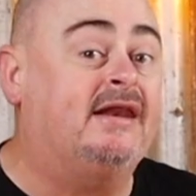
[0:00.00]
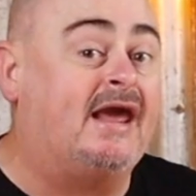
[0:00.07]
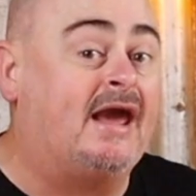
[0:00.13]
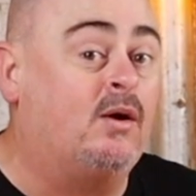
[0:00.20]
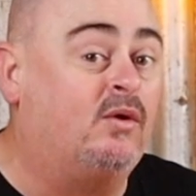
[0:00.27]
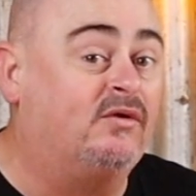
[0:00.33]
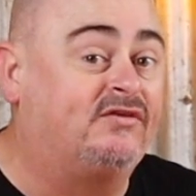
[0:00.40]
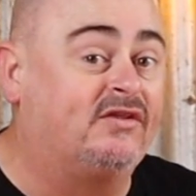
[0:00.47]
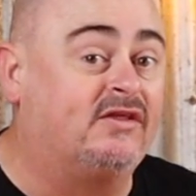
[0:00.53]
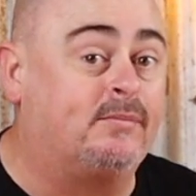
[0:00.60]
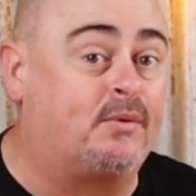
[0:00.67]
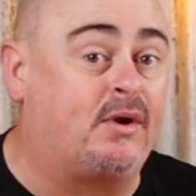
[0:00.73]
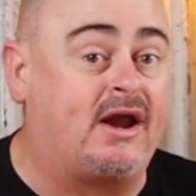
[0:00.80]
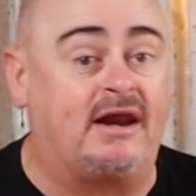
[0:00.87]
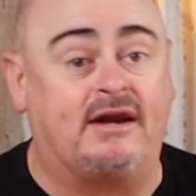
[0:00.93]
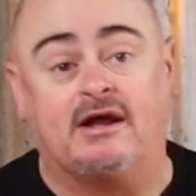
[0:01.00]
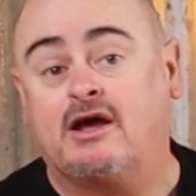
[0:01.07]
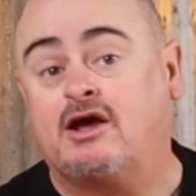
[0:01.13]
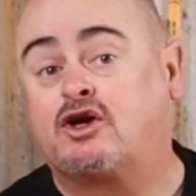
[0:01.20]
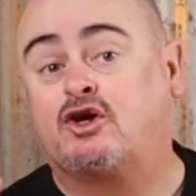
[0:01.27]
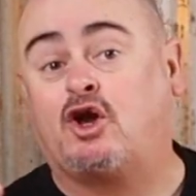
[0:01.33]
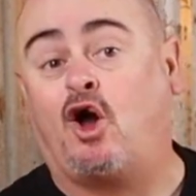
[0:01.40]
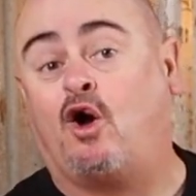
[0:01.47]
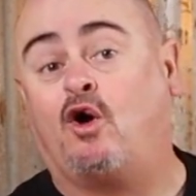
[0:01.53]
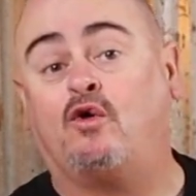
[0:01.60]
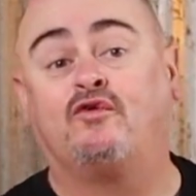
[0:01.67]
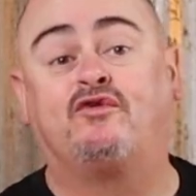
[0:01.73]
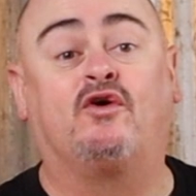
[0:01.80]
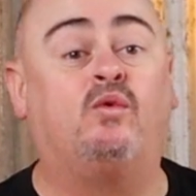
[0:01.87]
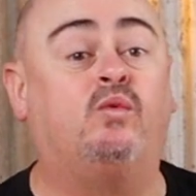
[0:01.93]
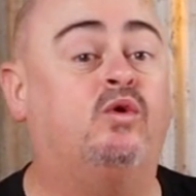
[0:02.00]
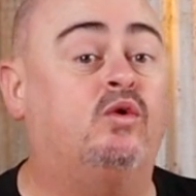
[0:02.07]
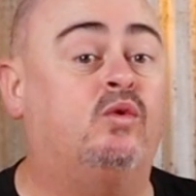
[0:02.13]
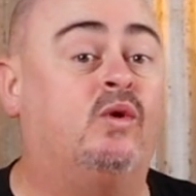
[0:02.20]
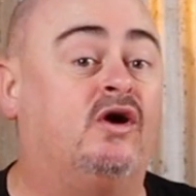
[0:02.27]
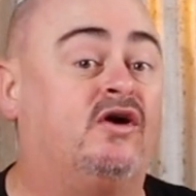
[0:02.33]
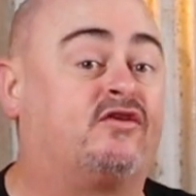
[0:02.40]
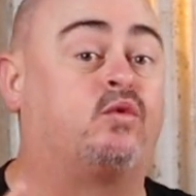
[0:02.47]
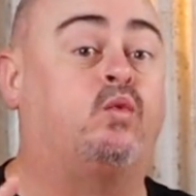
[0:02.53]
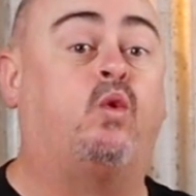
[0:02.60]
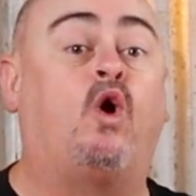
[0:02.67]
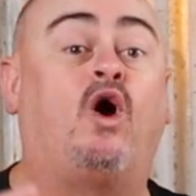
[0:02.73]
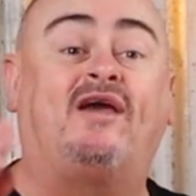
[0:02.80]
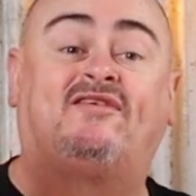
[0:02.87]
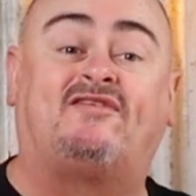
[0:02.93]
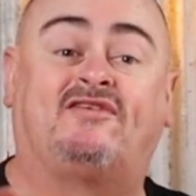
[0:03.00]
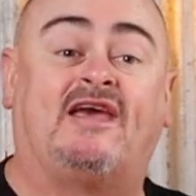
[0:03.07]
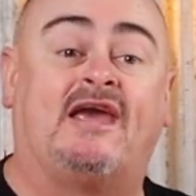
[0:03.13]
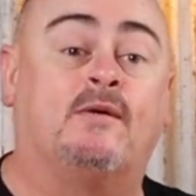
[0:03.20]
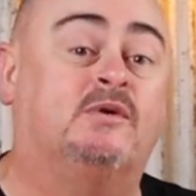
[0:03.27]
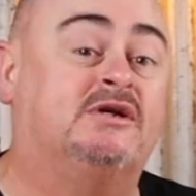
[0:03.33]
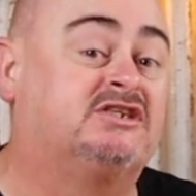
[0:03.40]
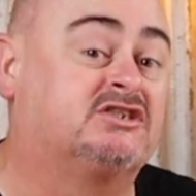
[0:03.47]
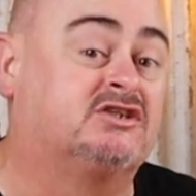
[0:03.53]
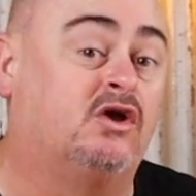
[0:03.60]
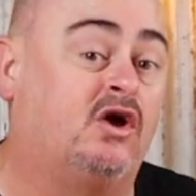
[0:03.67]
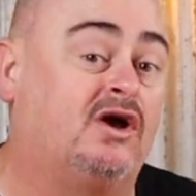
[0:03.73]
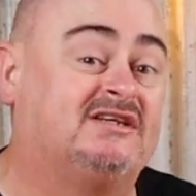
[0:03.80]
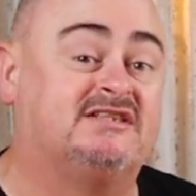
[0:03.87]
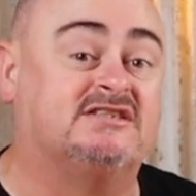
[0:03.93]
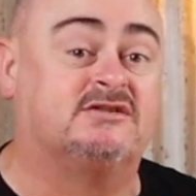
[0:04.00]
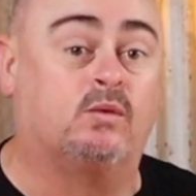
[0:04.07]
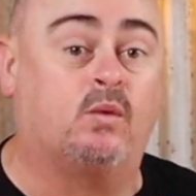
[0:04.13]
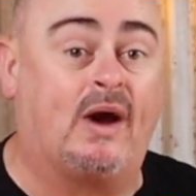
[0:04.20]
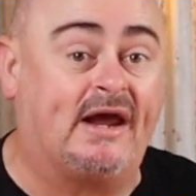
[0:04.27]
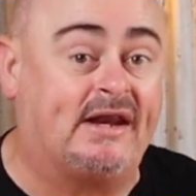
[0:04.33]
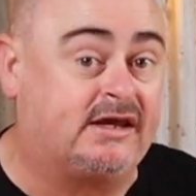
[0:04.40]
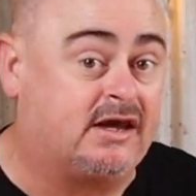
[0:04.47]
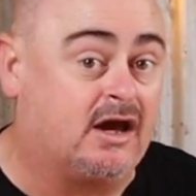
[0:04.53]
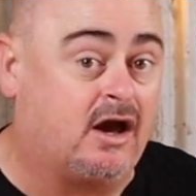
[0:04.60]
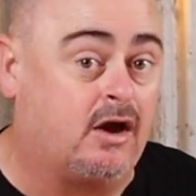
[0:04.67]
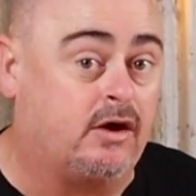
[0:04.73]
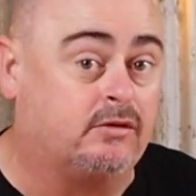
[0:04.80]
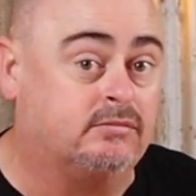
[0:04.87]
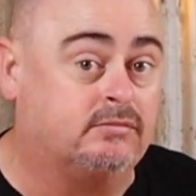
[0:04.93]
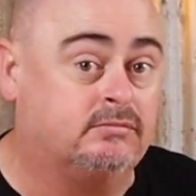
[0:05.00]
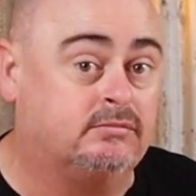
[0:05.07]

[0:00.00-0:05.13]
Now onto the bread. Coles or Woolworths white sandwich slice is the way to go.